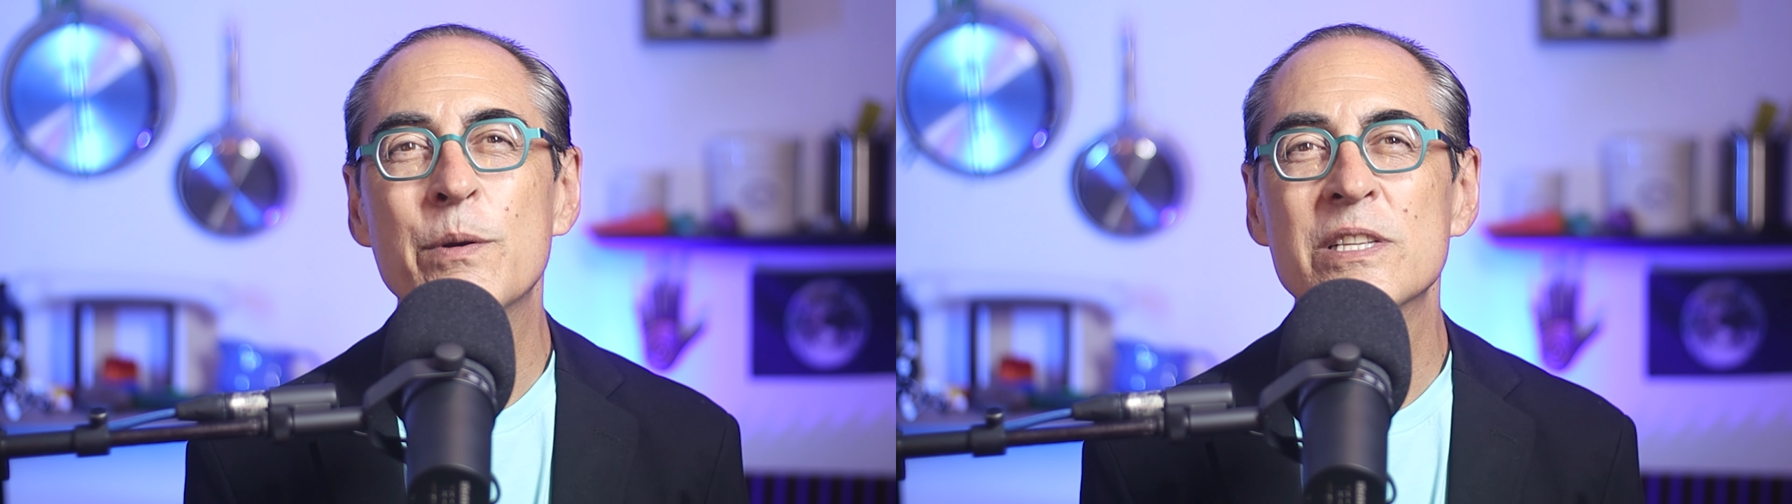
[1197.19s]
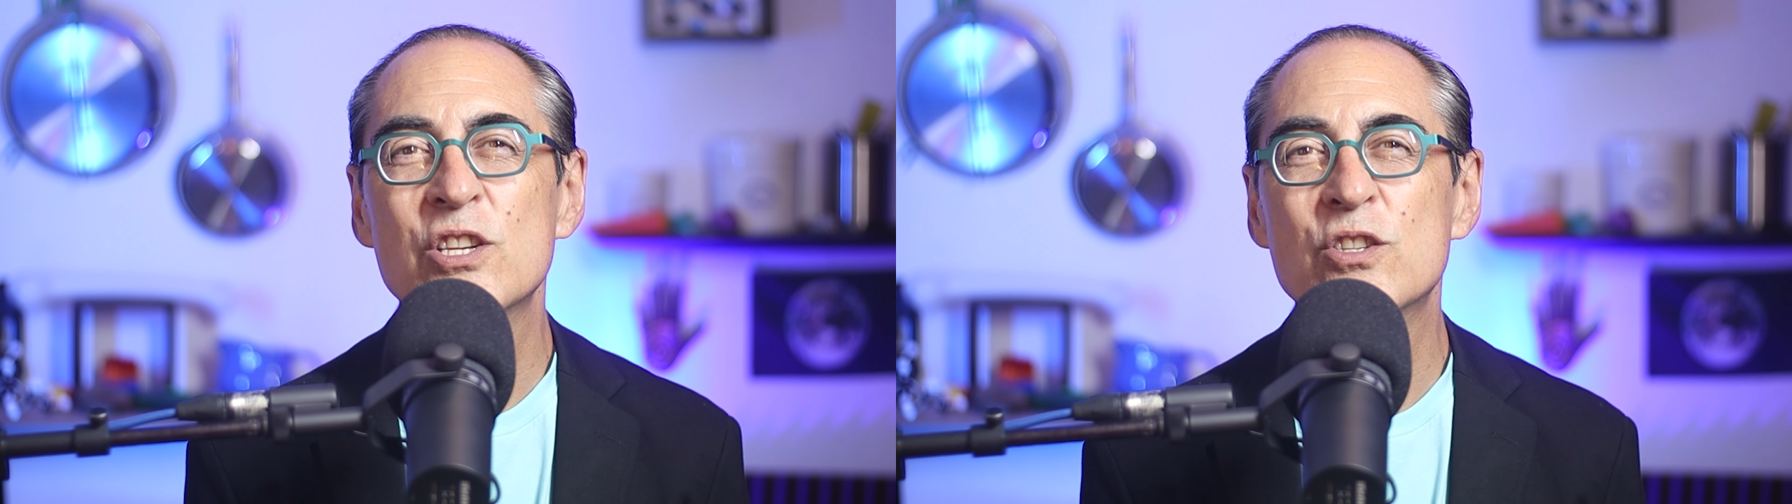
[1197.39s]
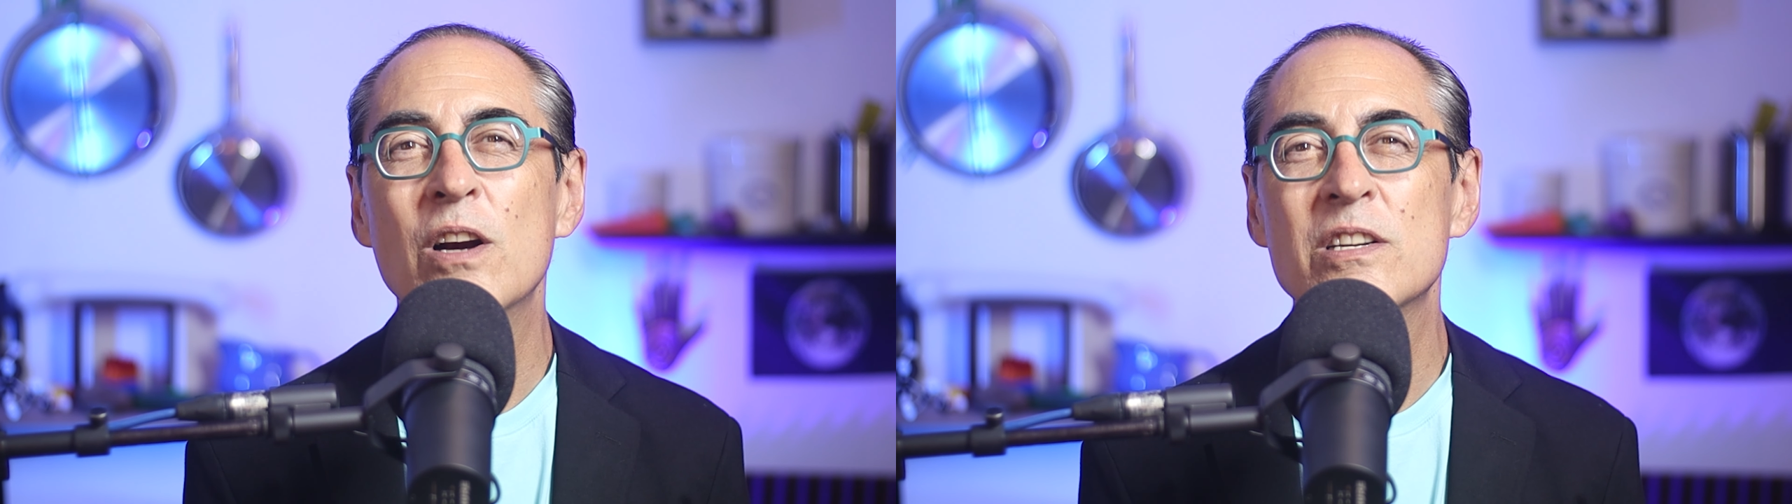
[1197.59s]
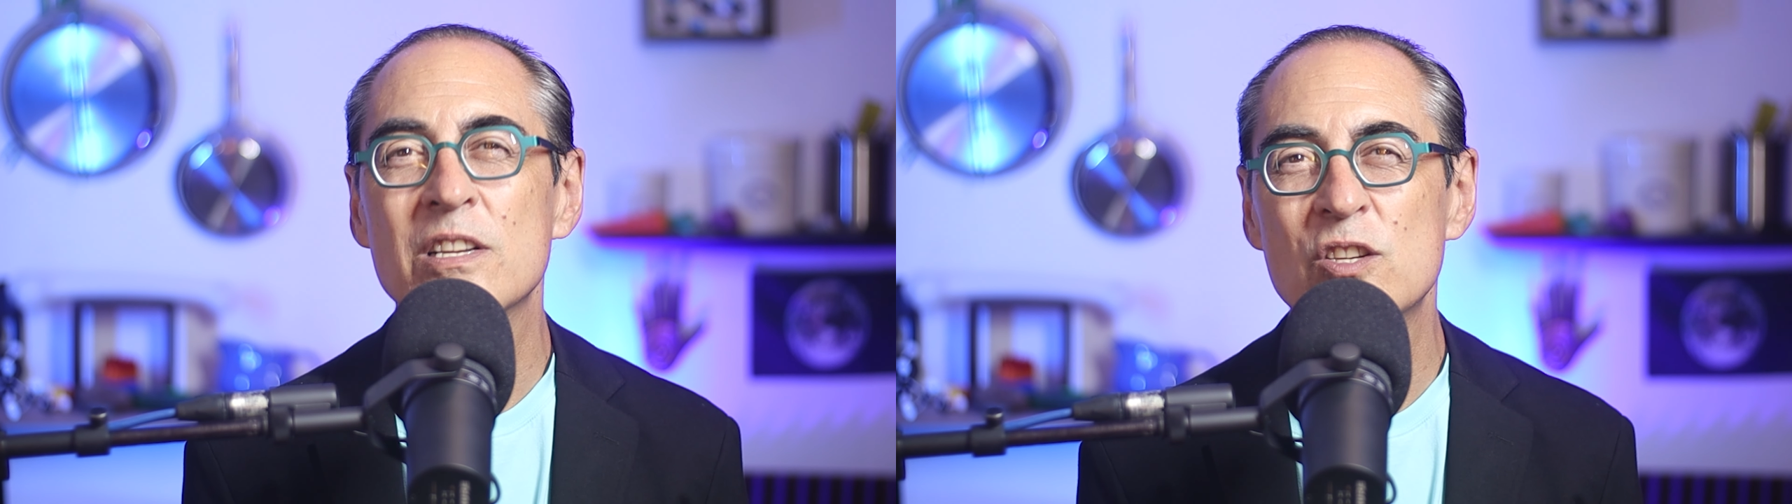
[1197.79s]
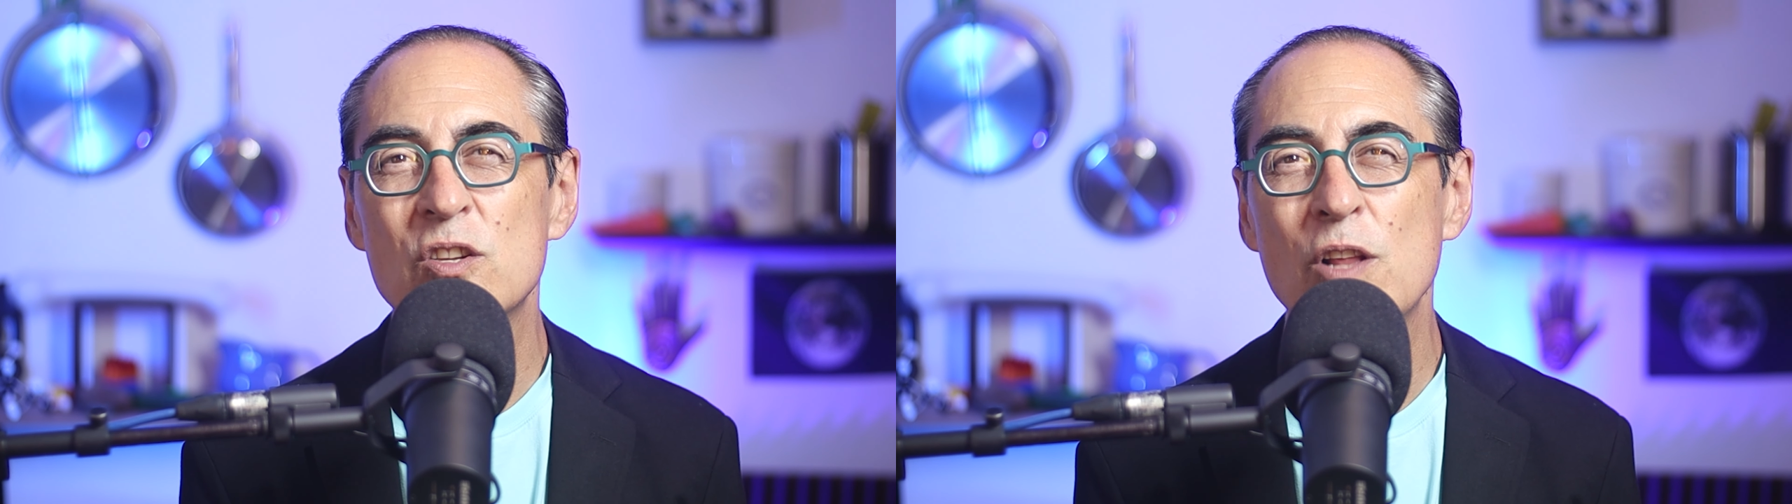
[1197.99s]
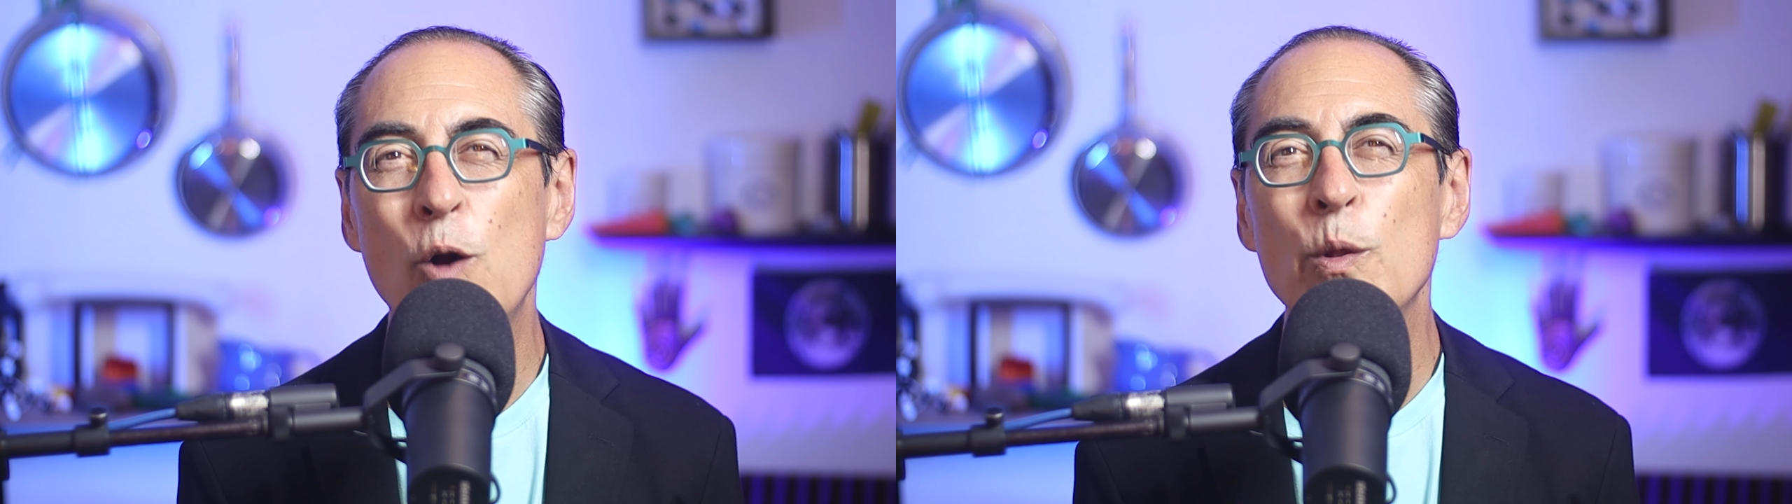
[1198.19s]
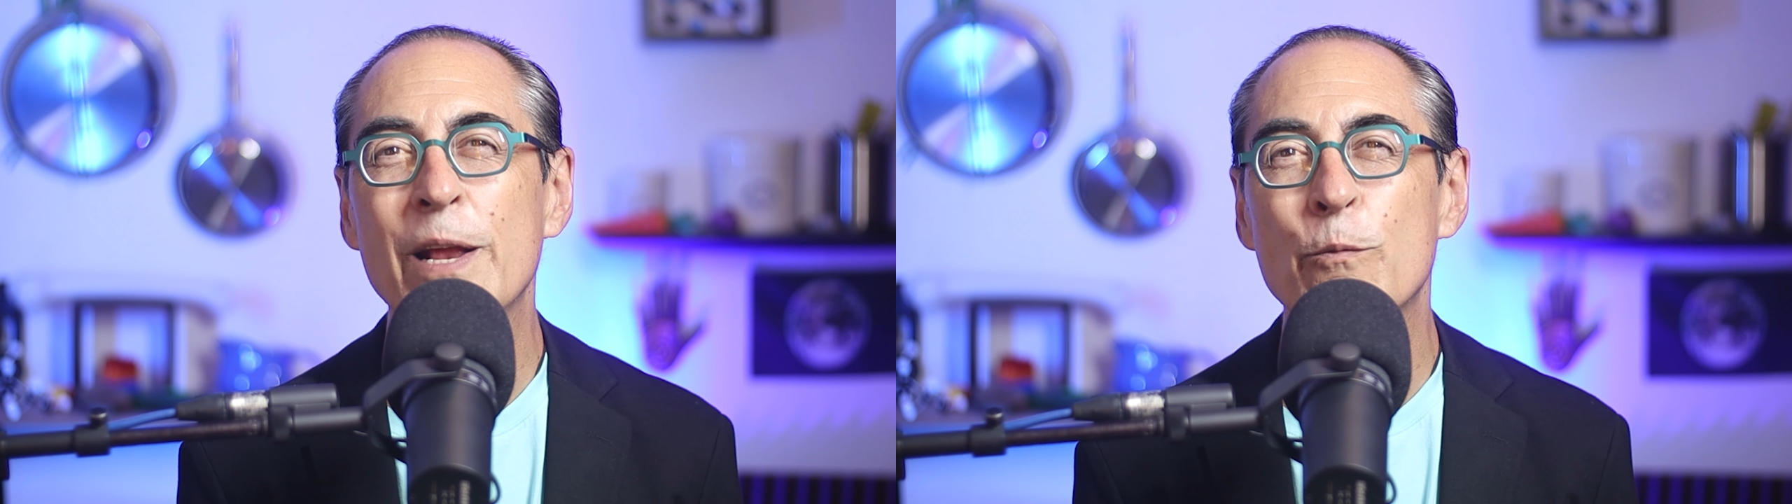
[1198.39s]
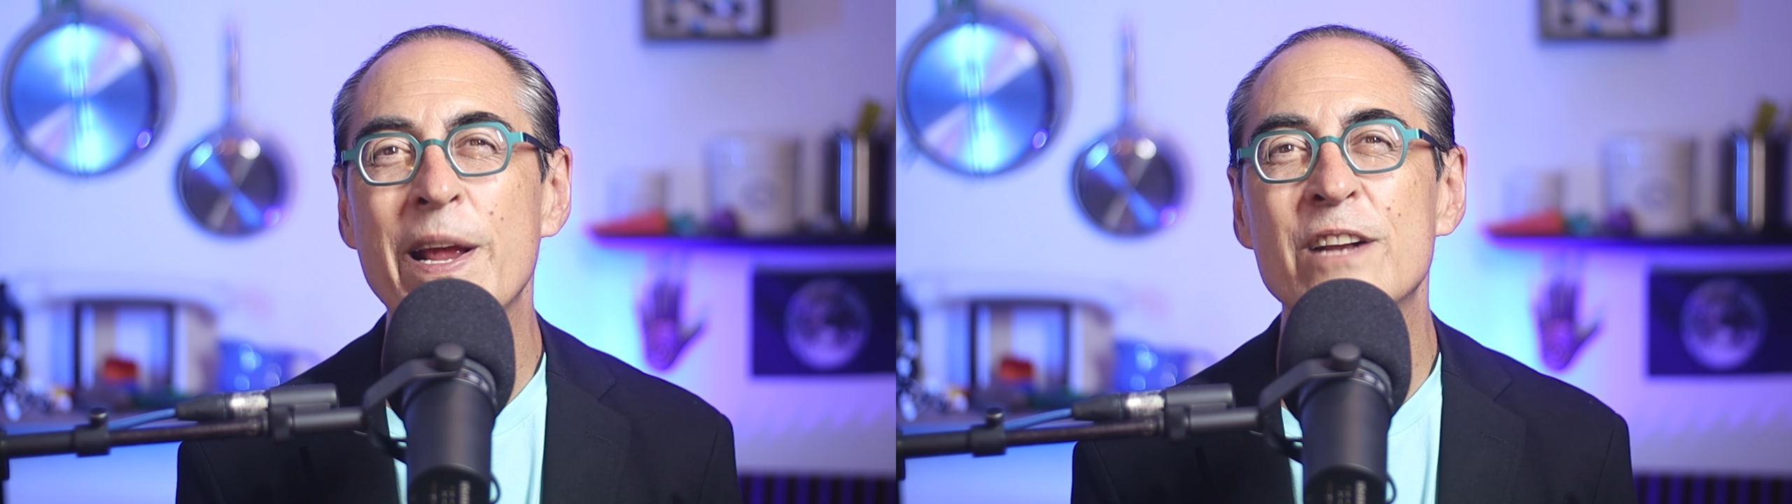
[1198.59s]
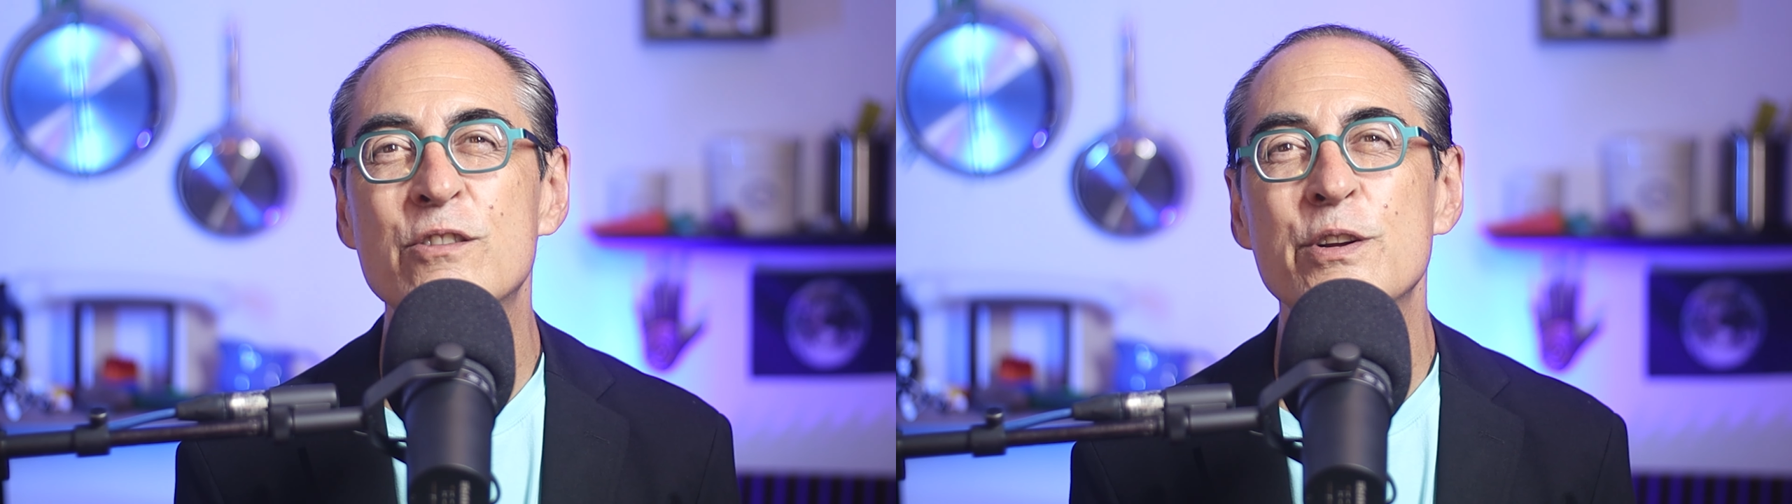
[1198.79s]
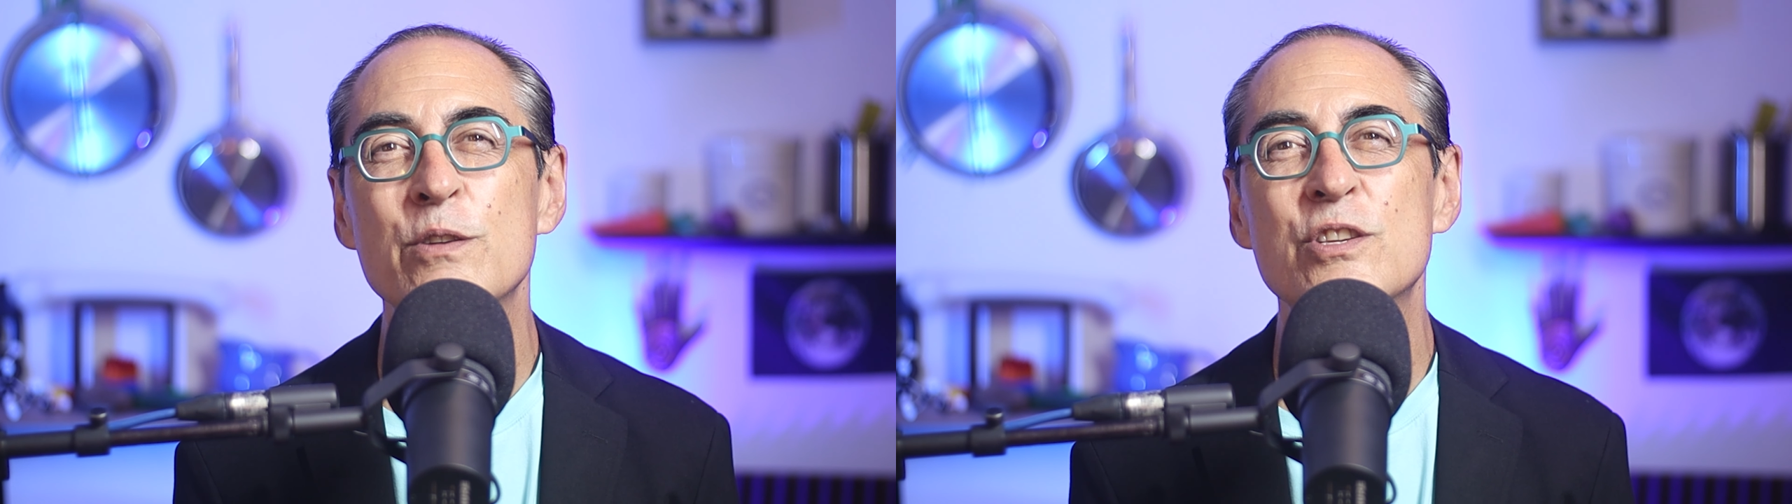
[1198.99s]
you can start to slowly
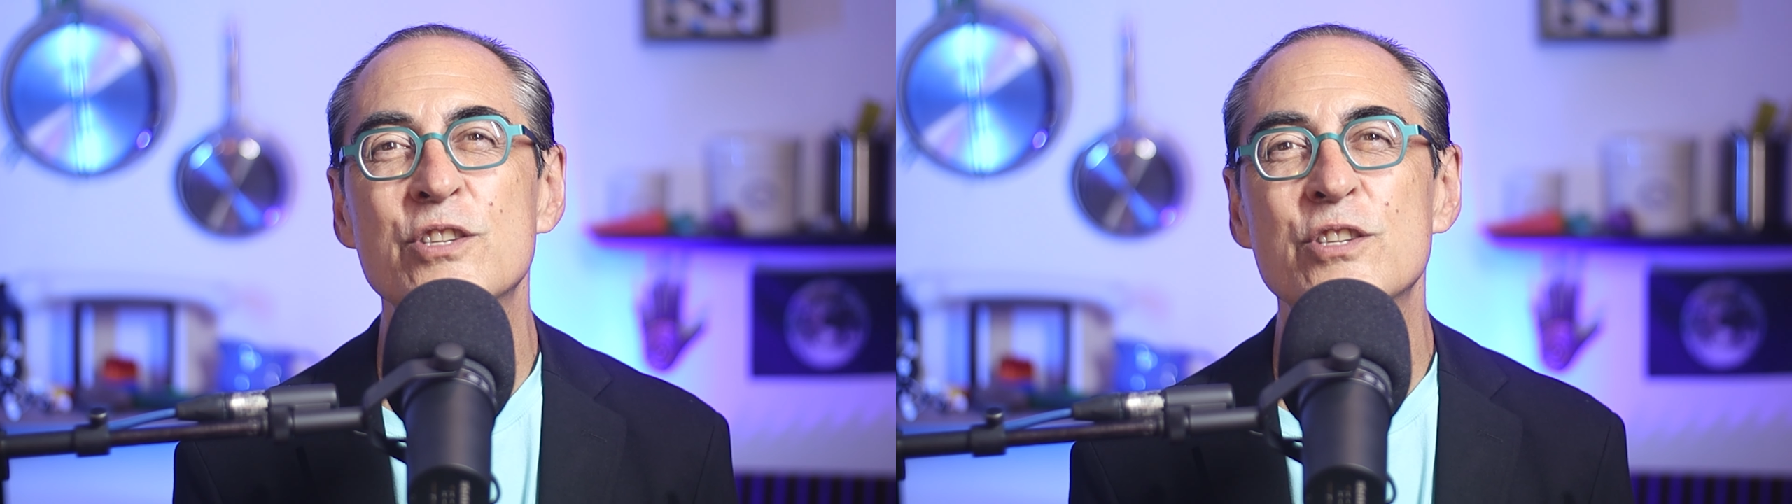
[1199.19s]
reintroduce